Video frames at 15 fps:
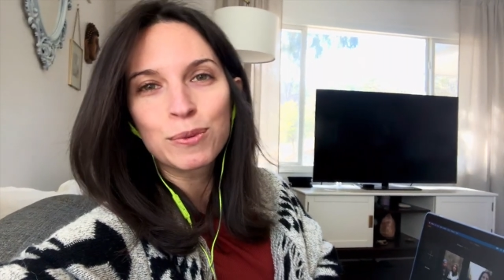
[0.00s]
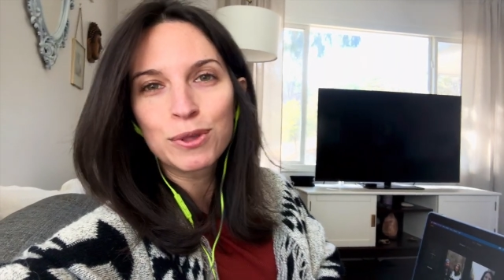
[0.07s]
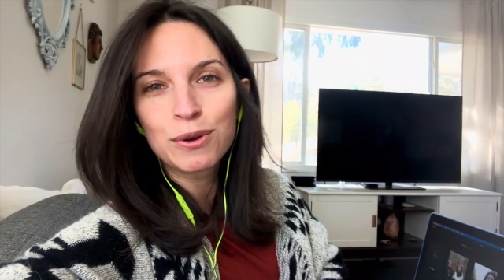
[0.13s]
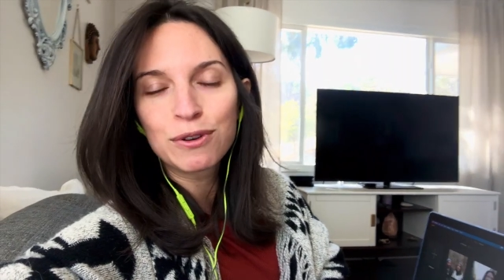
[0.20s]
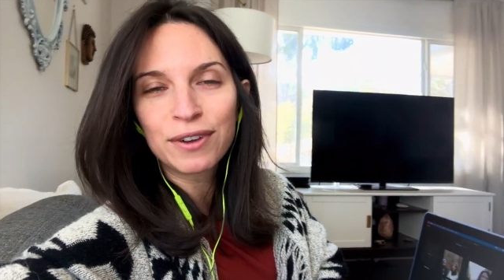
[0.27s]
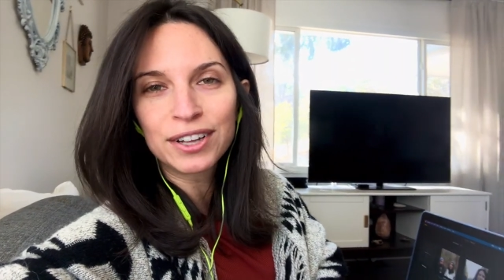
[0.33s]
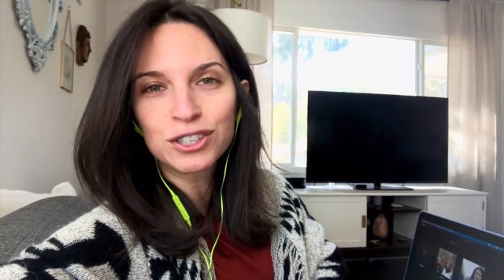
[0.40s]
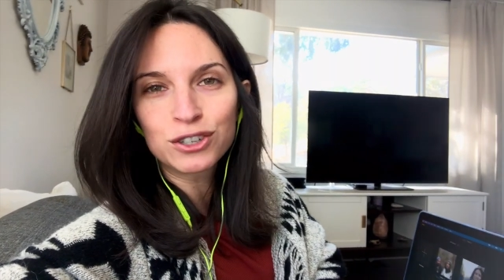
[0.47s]
that
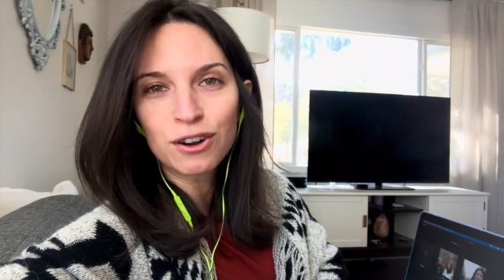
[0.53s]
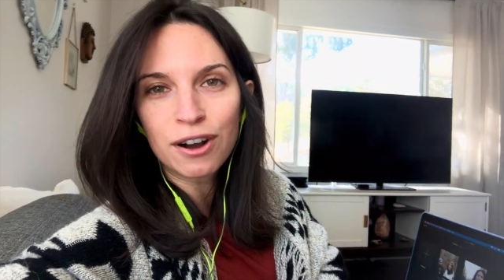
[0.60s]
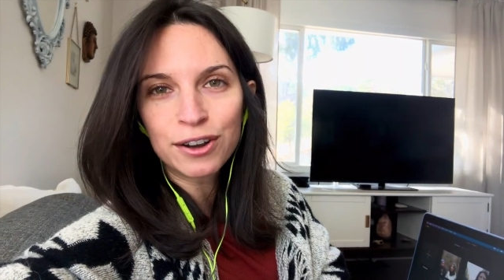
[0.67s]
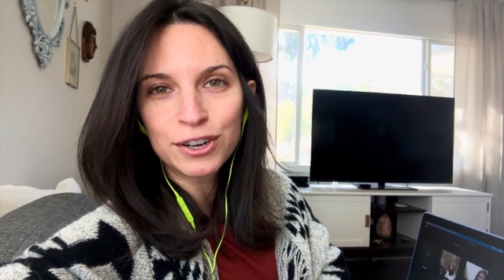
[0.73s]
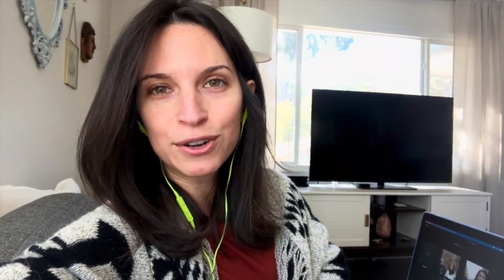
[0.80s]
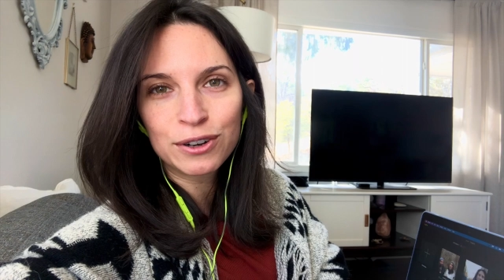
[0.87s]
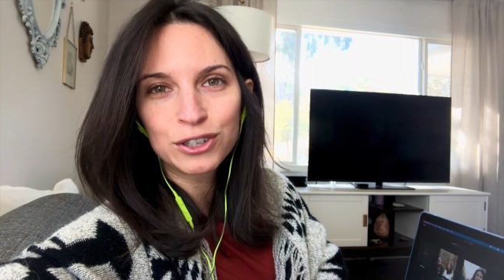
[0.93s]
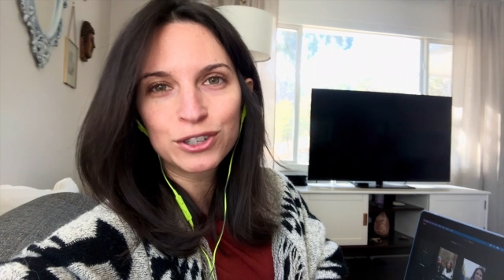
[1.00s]
we've answered all
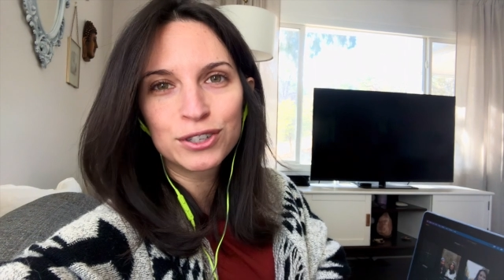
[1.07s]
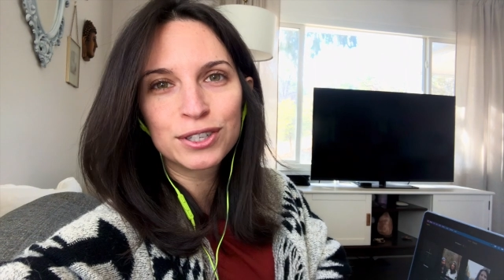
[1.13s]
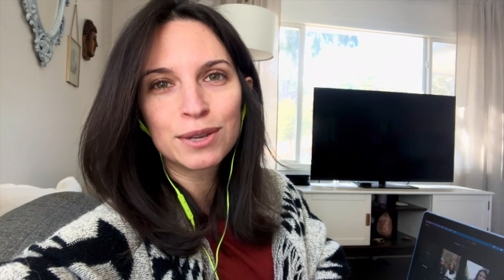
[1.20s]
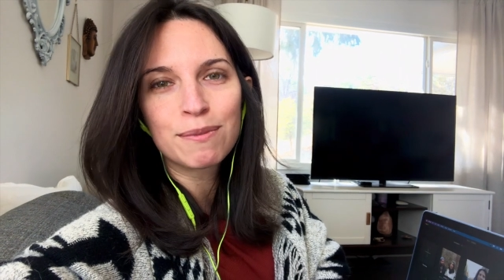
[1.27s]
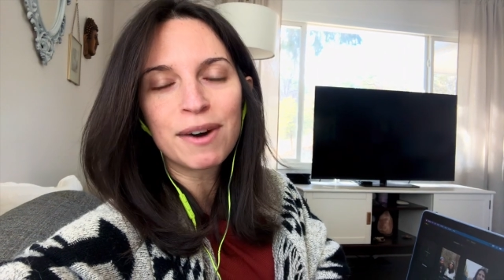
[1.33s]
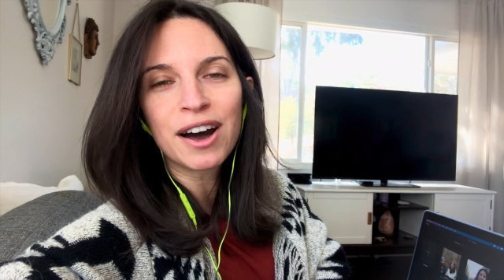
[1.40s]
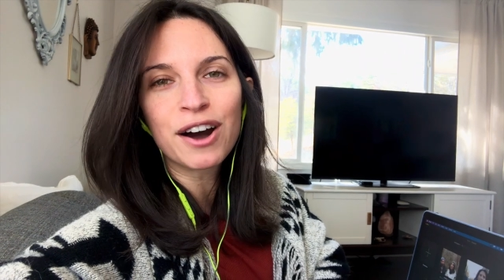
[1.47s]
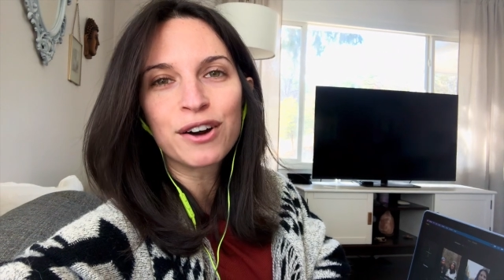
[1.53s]
your questions
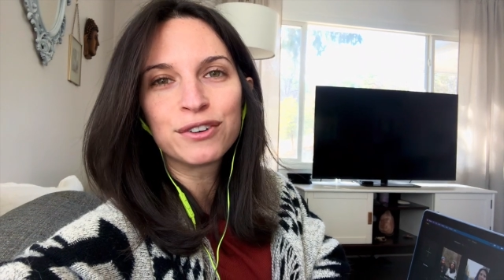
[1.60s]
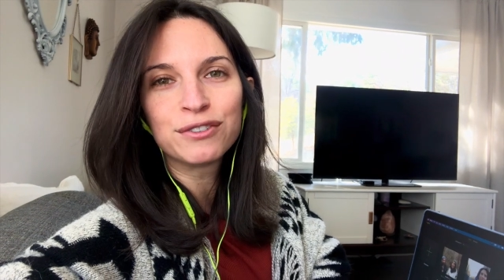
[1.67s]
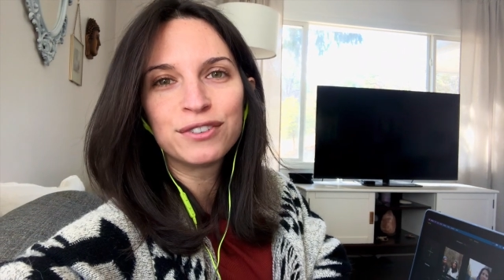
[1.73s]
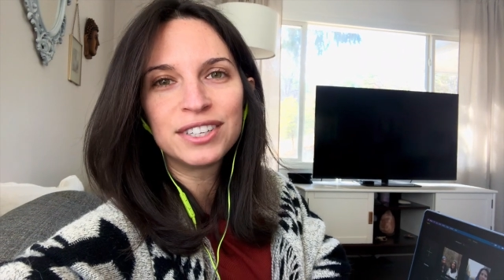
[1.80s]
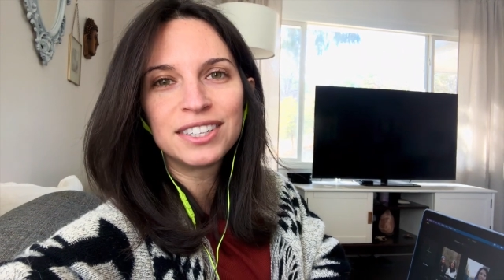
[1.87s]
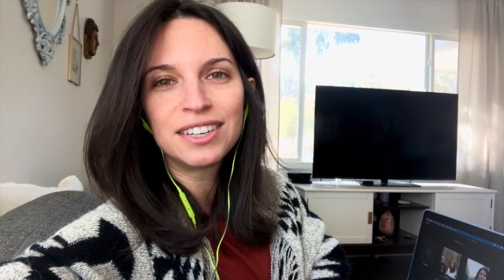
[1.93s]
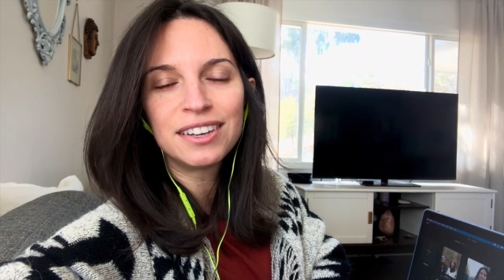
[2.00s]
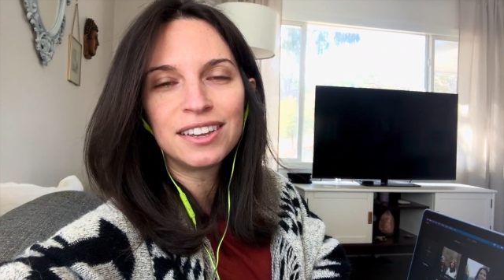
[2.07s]
about
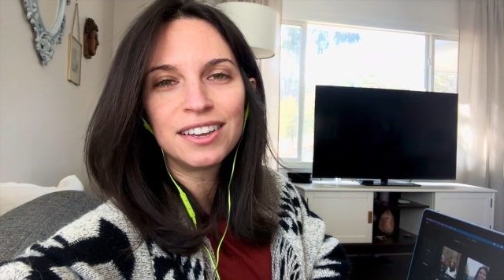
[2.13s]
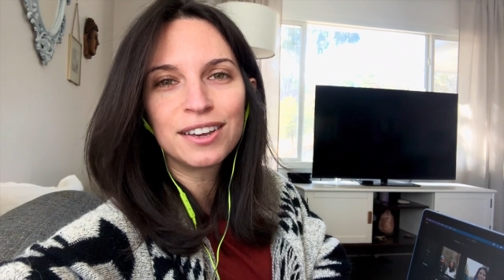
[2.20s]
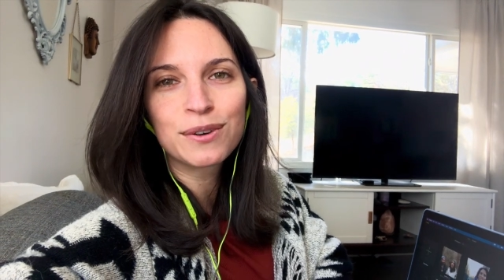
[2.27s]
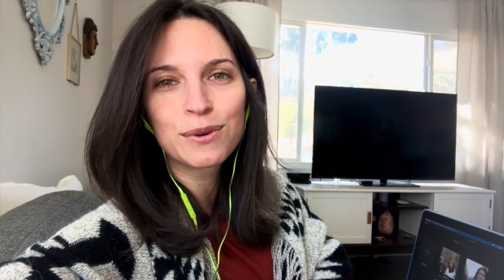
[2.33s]
visiting